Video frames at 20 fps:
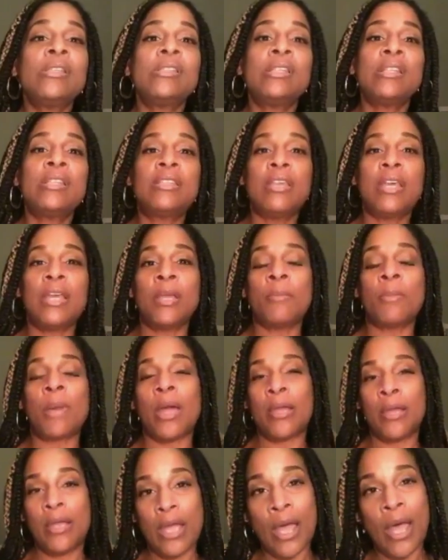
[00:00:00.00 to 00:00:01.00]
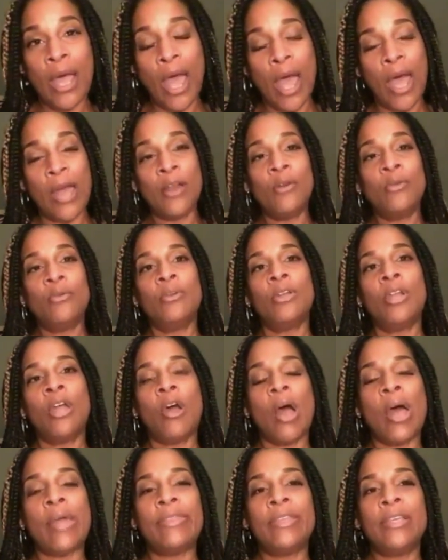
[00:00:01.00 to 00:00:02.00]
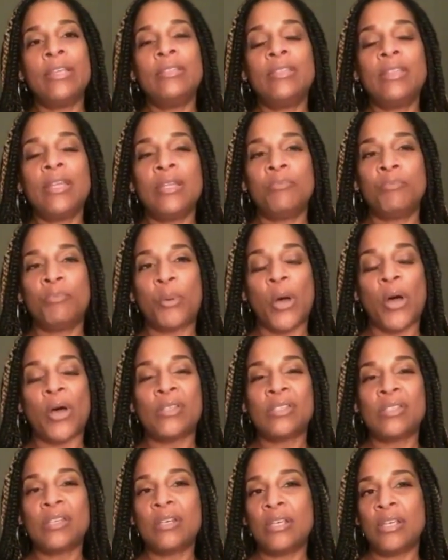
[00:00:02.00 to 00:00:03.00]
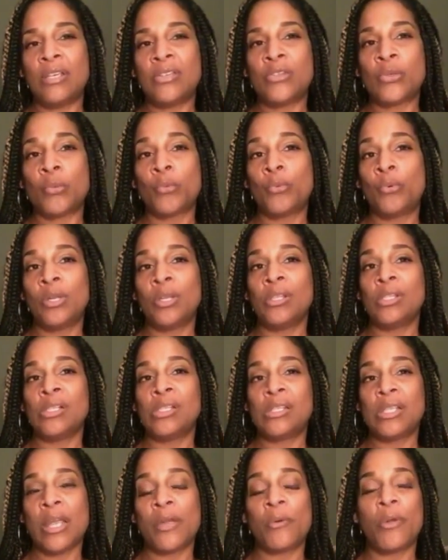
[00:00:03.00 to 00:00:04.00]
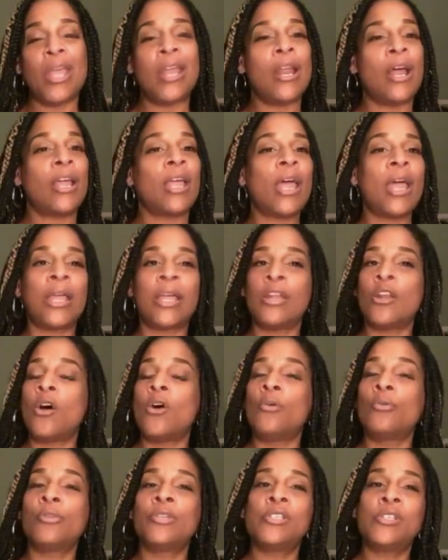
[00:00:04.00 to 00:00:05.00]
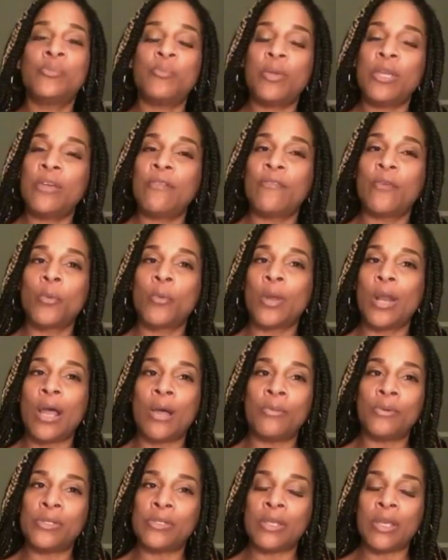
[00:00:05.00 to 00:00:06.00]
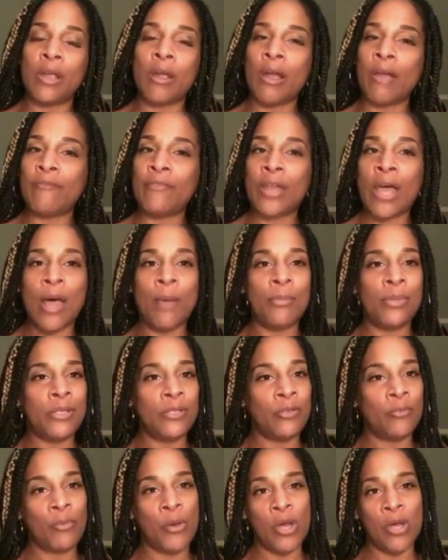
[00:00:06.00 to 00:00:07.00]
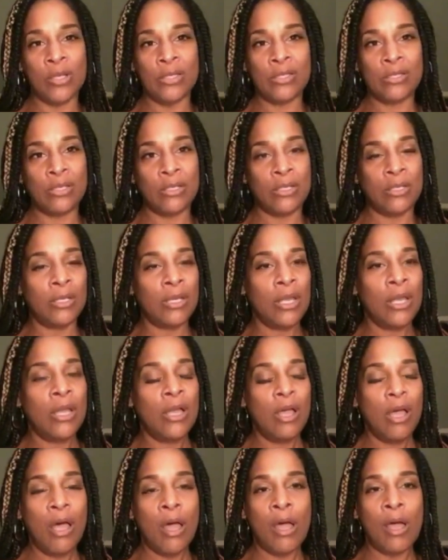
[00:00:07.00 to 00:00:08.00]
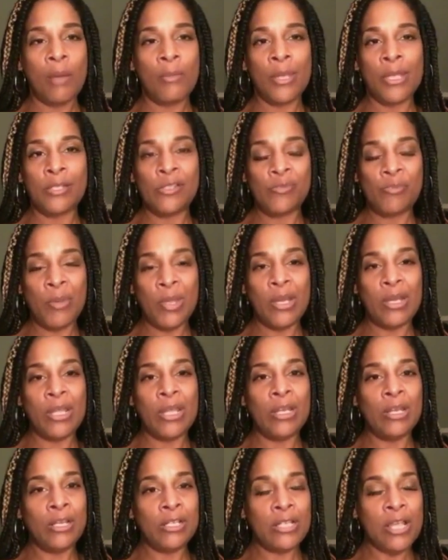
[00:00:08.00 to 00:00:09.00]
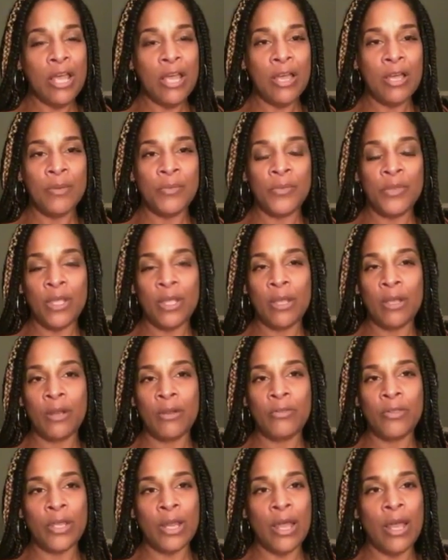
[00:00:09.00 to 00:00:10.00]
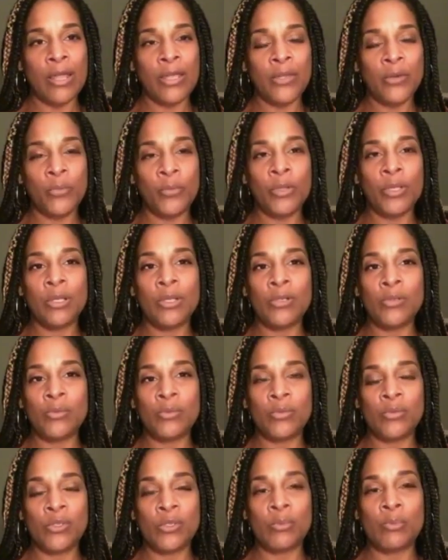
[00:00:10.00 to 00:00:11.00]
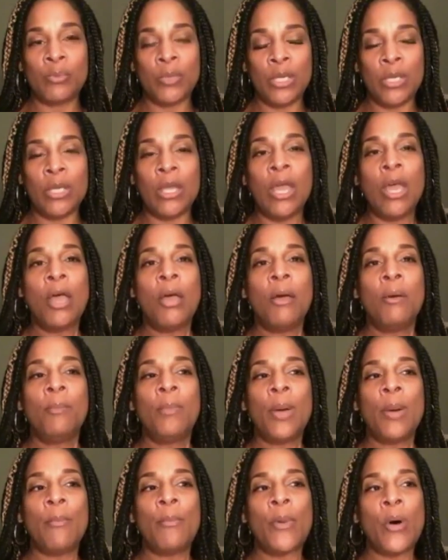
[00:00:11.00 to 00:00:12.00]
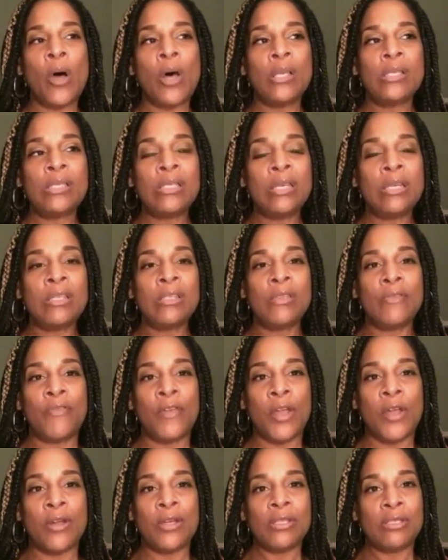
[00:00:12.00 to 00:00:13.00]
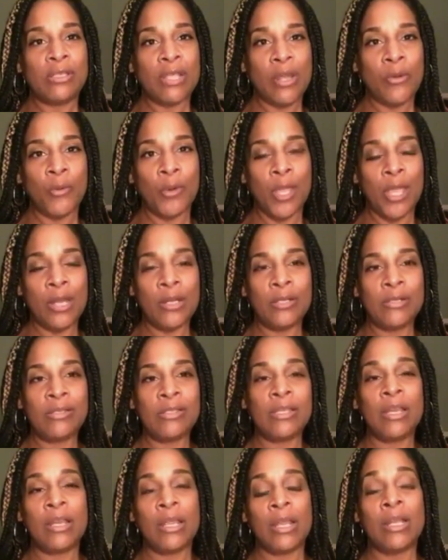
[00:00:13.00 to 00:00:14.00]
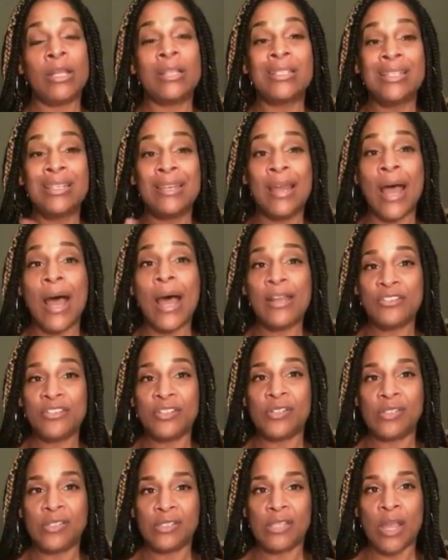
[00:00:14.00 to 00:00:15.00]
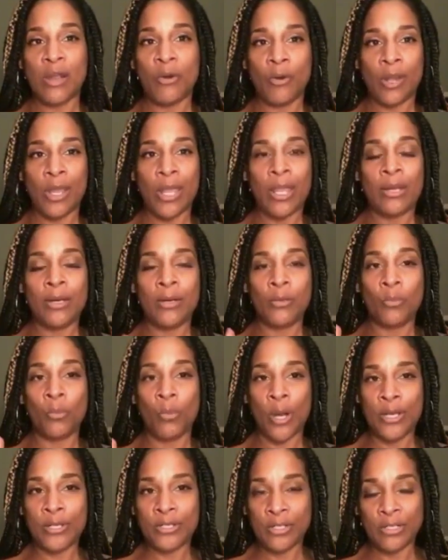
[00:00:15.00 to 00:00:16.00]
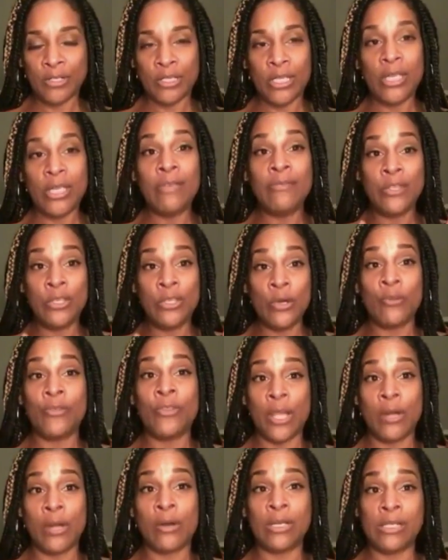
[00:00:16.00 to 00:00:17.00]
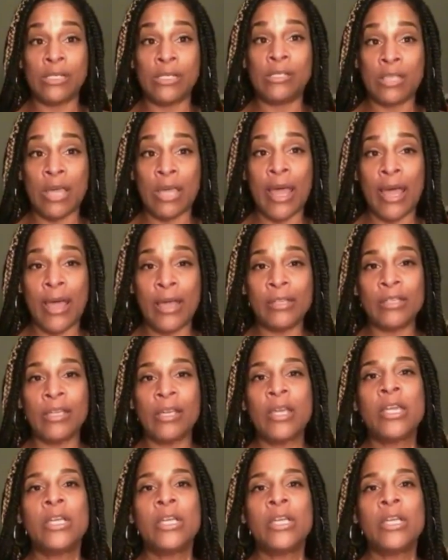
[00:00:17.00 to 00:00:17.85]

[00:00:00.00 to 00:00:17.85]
the thing, Mike. I don't know. I think that Boston is a really segregated, and I can only speak for when I was there. I've not been to Boston and spent any time there that I can really speak. But Boston is a very segregated city, and it's not just segregated racially, even though there is that.